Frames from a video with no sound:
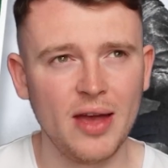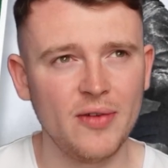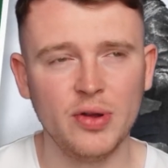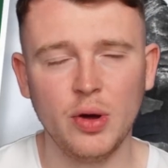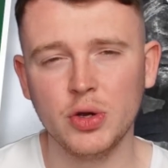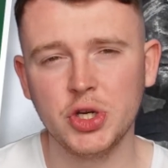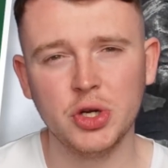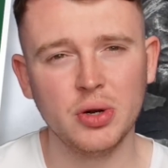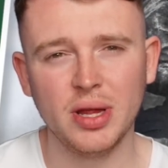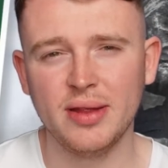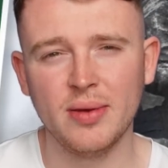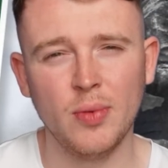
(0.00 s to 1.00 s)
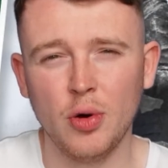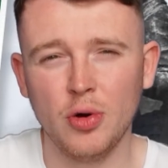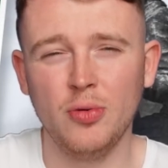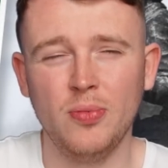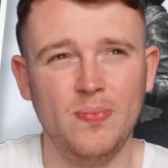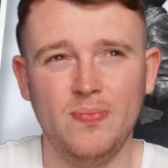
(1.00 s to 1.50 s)
If not, surely
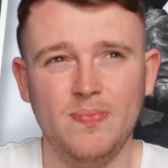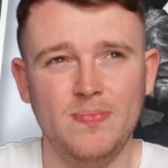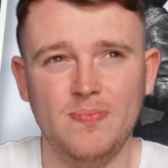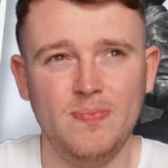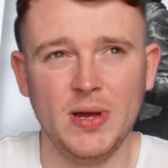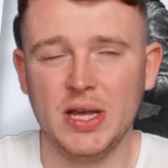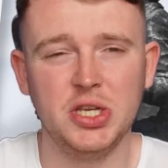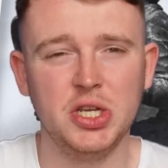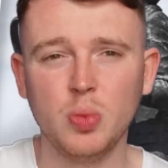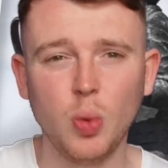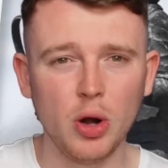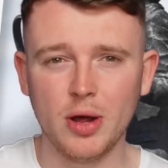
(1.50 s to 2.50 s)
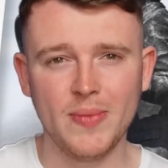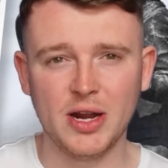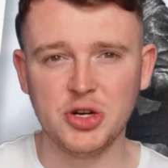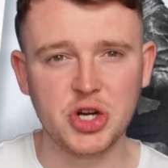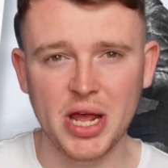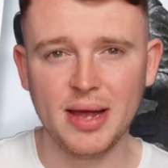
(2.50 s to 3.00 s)
tomorrow, because you'd want him
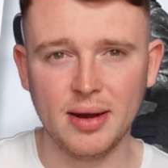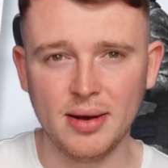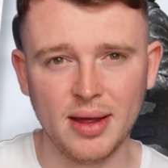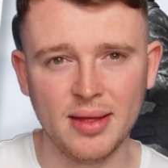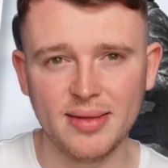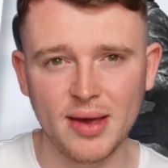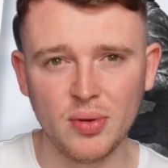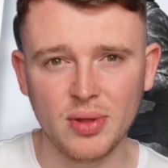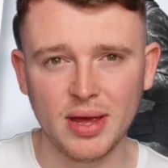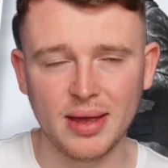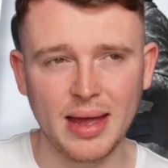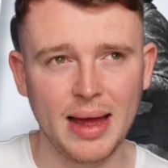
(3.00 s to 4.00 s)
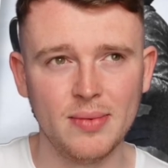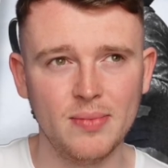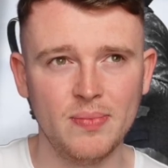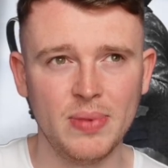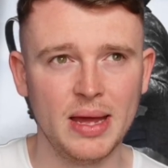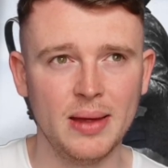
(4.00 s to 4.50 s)
in training, and Celtic
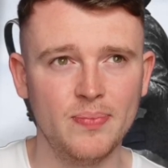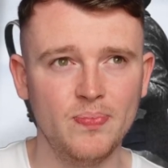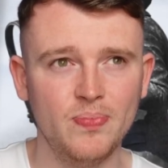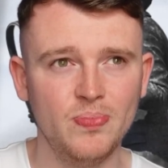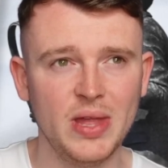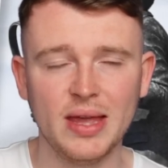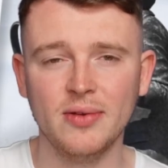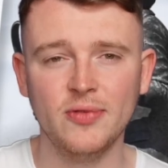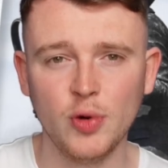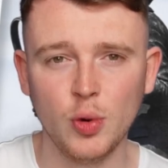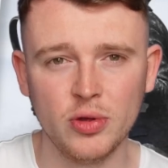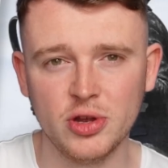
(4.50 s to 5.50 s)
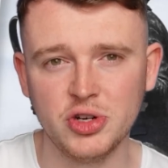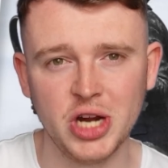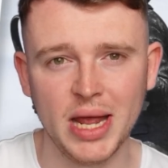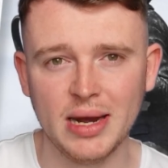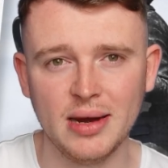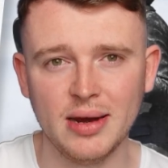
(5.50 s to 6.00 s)
can't be taking photos of
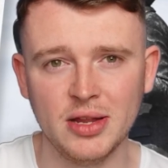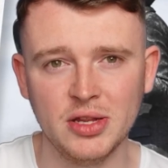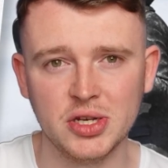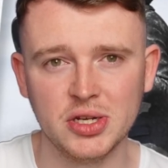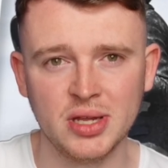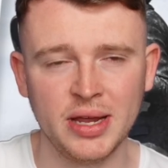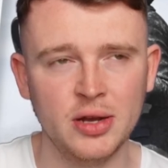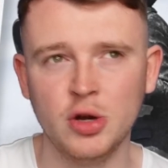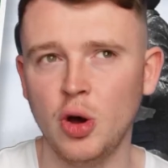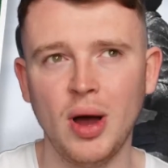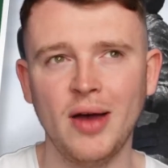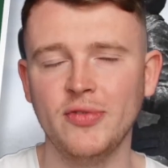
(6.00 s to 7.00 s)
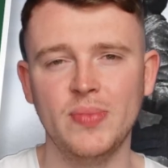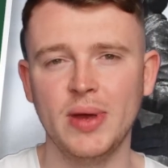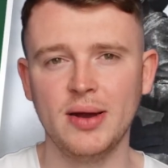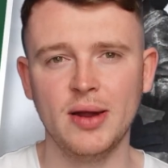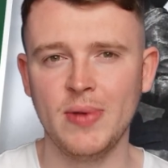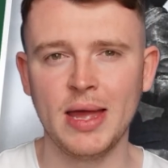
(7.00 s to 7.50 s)
training and just like not having
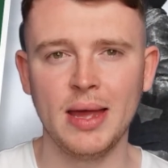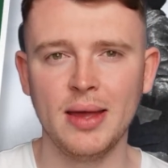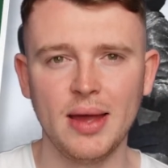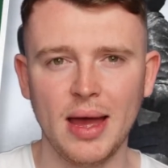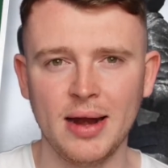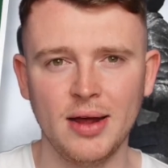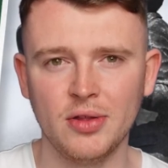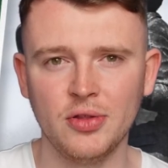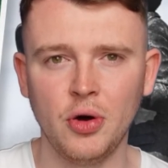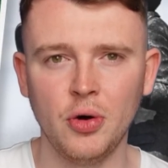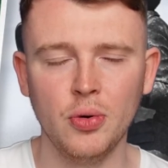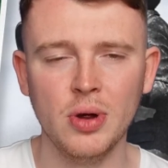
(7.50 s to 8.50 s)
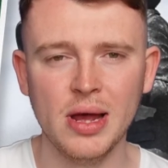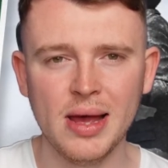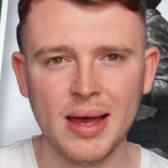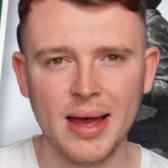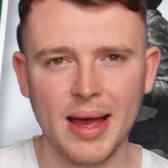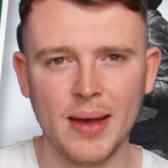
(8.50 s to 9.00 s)
Bernabé in it at all.
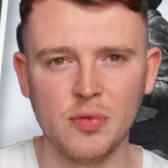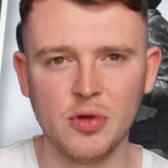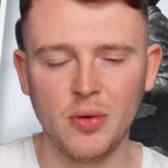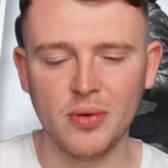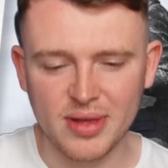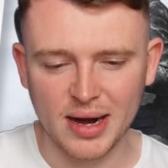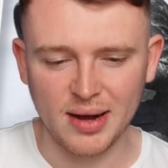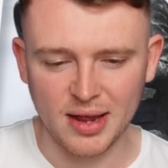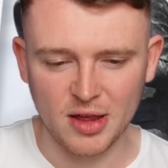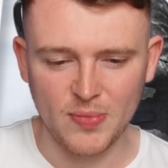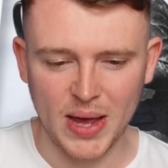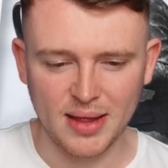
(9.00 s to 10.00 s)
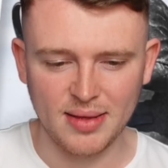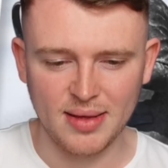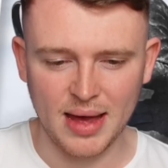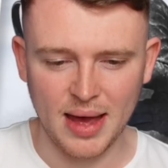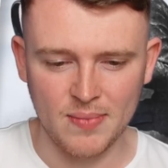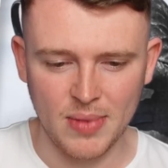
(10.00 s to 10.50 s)
So I would certainly expect to
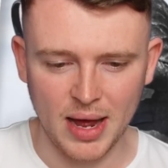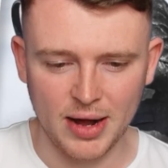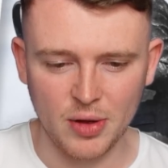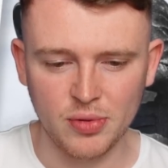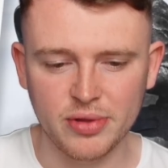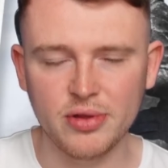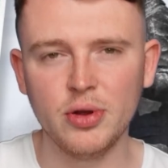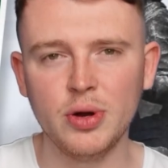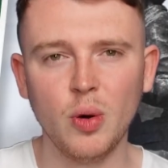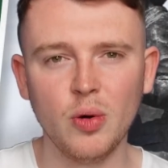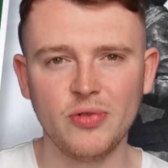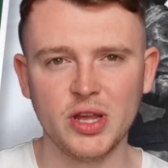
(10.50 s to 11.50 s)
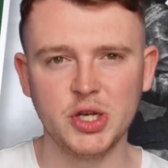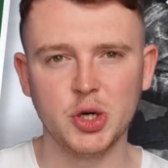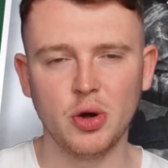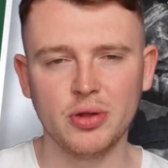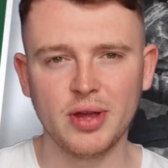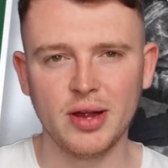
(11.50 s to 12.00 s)
see him announced soon. Hopefully
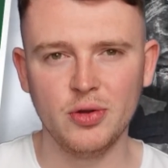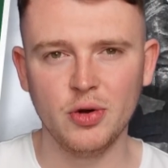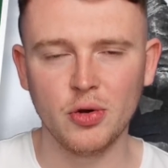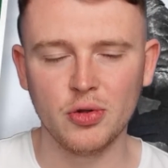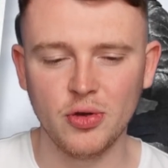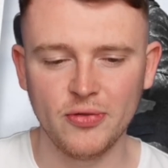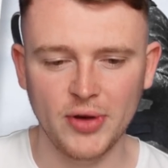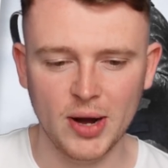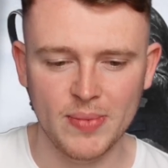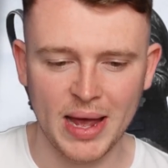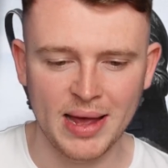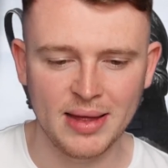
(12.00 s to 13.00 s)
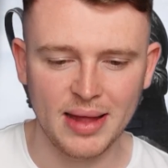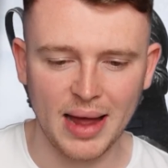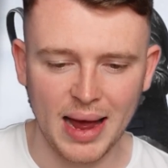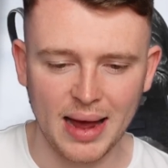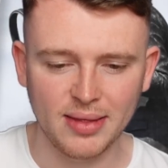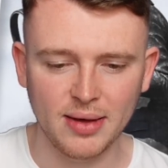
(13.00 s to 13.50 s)
Jota not too far behind
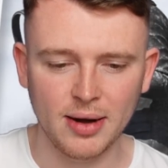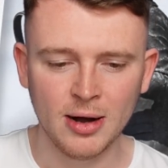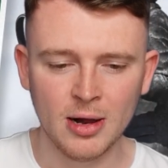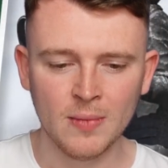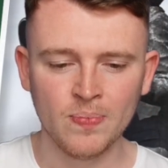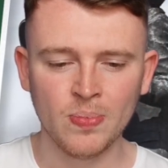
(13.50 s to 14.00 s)
either.